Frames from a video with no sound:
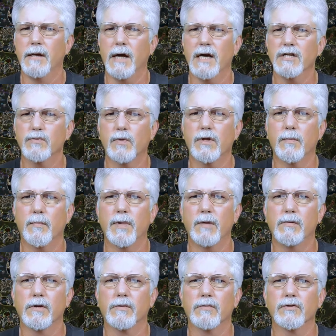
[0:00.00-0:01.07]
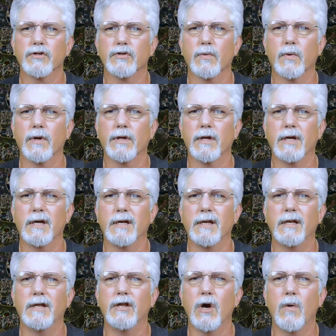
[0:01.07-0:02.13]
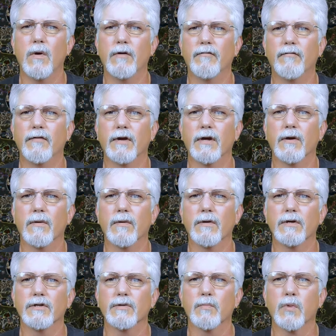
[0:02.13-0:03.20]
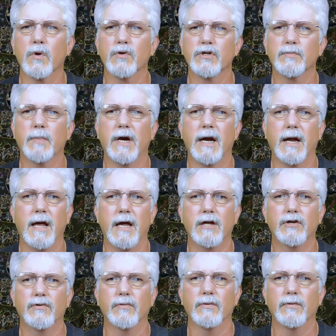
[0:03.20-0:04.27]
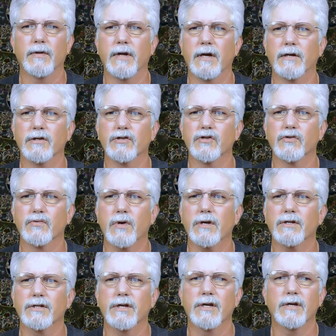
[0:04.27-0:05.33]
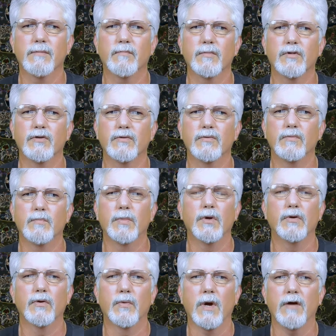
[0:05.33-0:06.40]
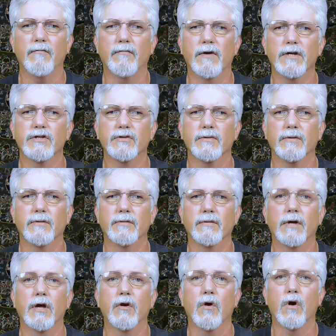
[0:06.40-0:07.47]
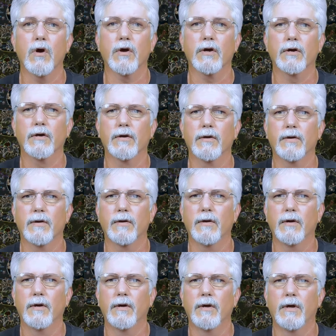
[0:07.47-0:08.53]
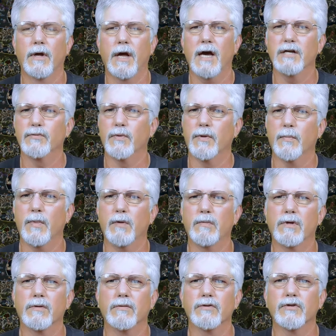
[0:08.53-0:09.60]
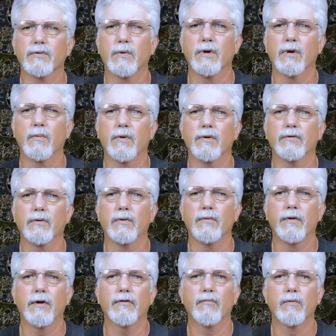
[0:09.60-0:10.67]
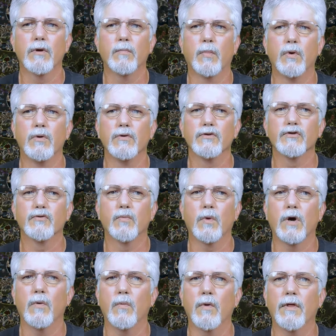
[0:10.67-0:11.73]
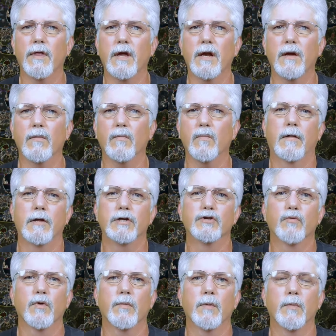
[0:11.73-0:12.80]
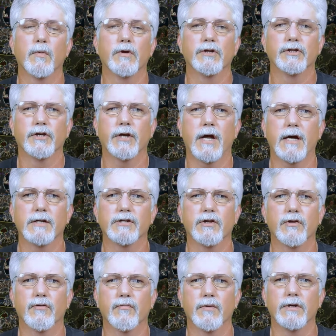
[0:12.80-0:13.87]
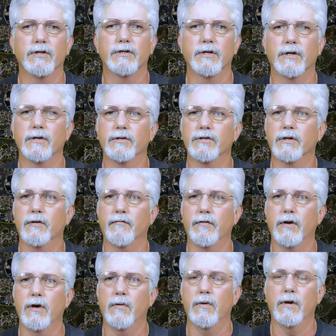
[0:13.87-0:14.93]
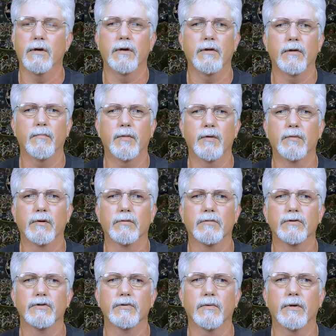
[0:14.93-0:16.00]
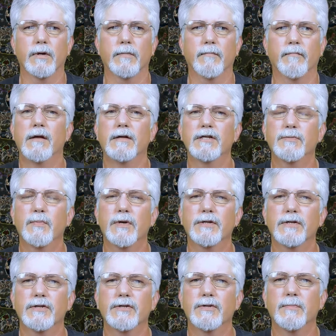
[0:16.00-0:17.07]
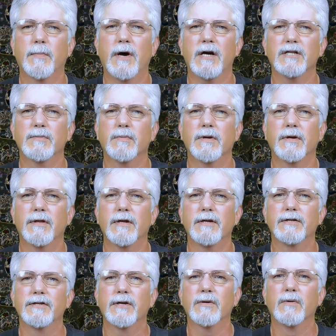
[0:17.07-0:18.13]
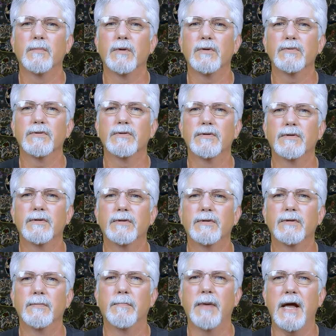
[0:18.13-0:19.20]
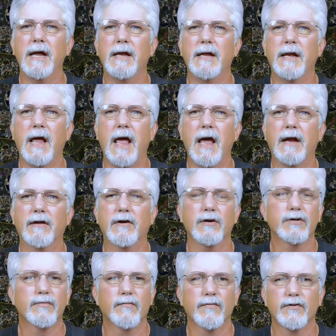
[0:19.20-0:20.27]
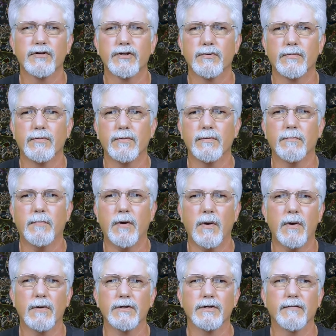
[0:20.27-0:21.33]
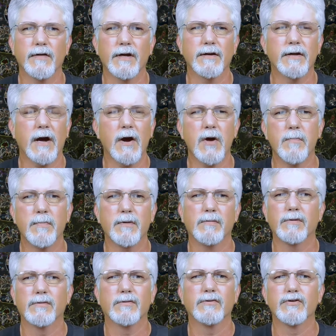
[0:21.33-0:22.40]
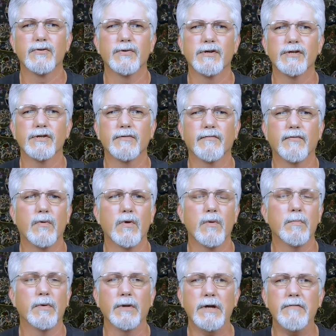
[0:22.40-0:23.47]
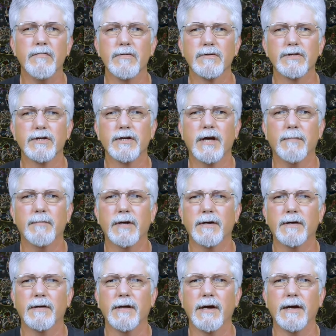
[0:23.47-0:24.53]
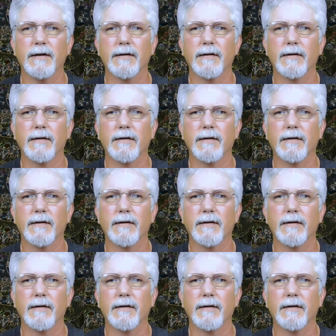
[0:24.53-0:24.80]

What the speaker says: As with the biblical story, the Noah figure is approached by an angel that instructs him to build a great vessel, an ark. As with the biblical story, we are told that 3 bulls dwelt within it. These are remembered as the 3 sons of Noah in the biblical story. This brings us to possibly the single most debated and controversial parts of the entire biblical tradition for believer and skeptic alike,